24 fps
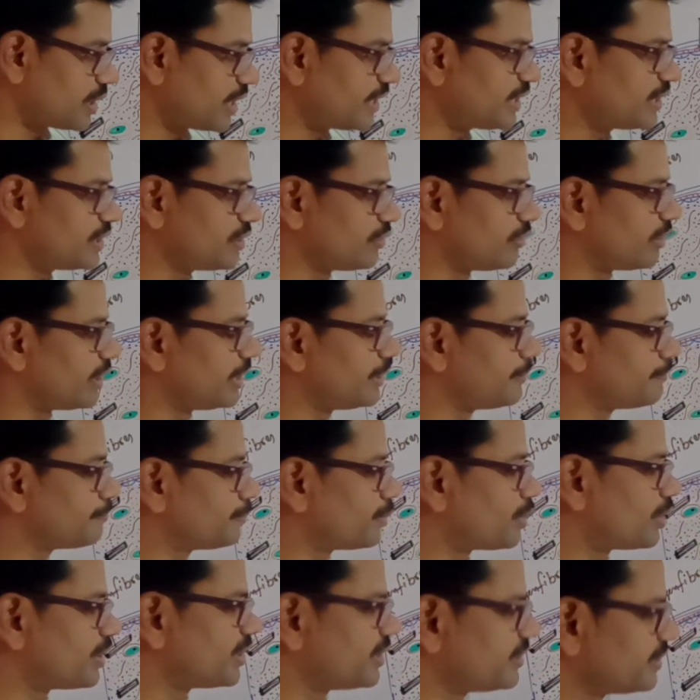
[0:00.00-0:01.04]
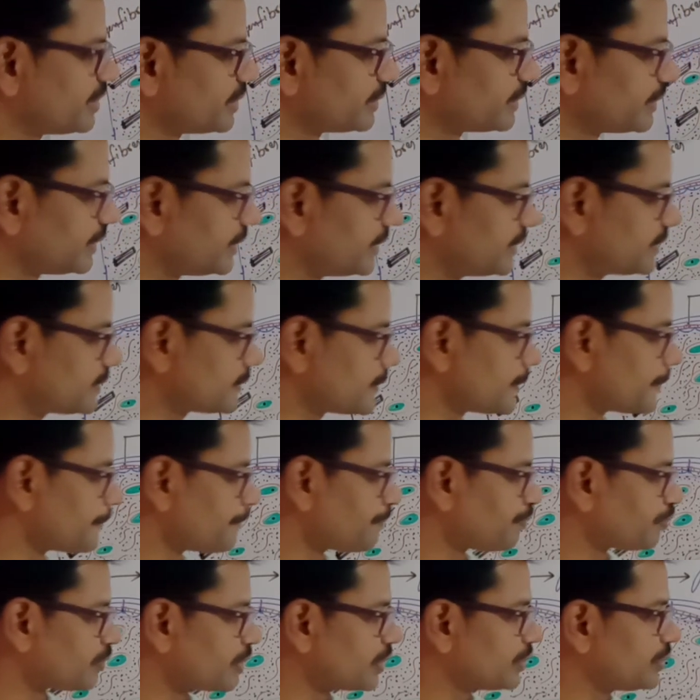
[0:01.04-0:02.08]
And the very important thing is
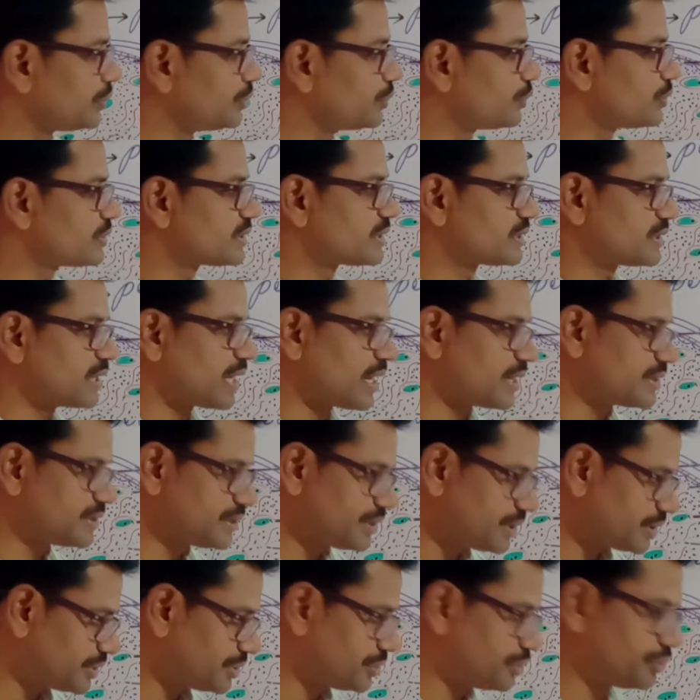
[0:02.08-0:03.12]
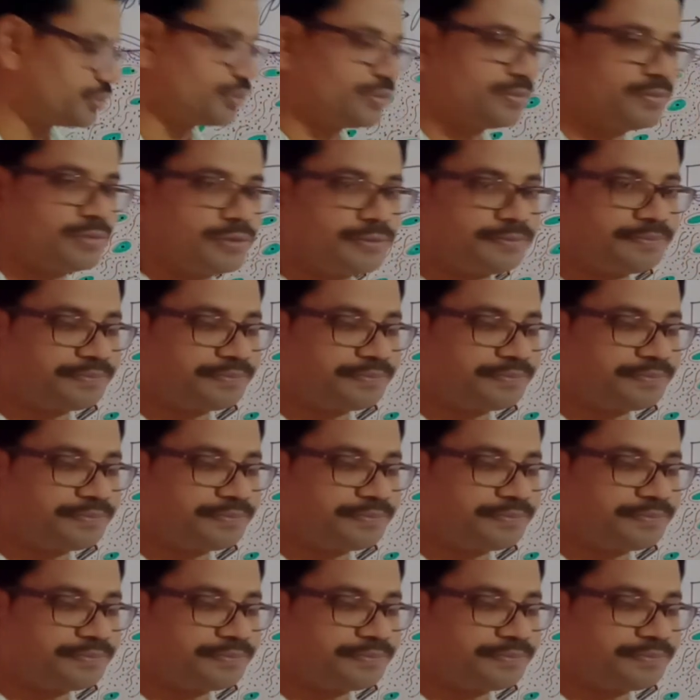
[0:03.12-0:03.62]
eustachian tube.